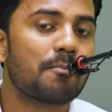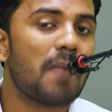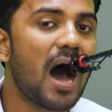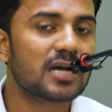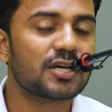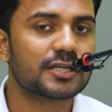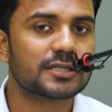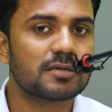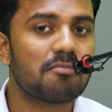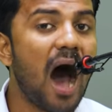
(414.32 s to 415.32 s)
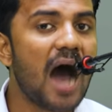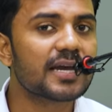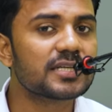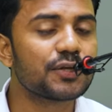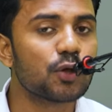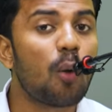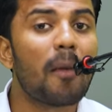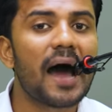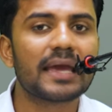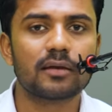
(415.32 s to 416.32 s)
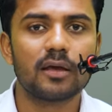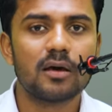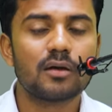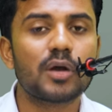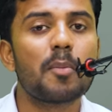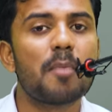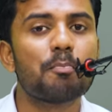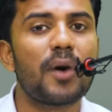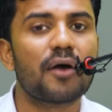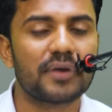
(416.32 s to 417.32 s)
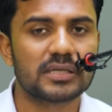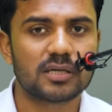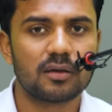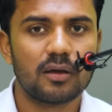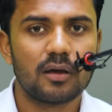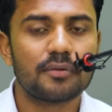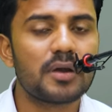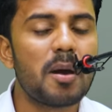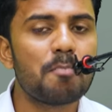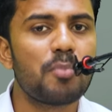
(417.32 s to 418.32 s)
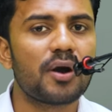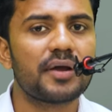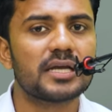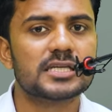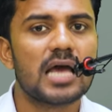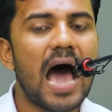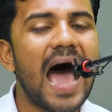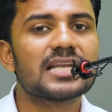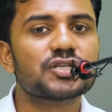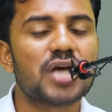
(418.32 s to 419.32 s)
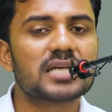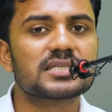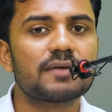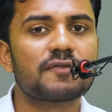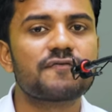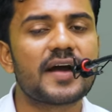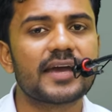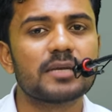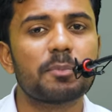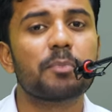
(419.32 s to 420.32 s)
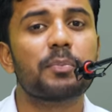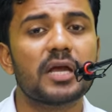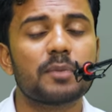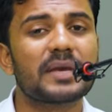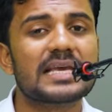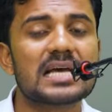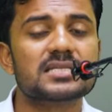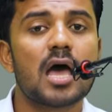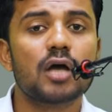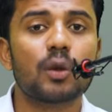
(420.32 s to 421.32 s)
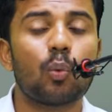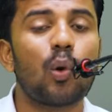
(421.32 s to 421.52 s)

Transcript: Mark it. Mark it in your mind. Remember it. Remember it. And just never forget it, because the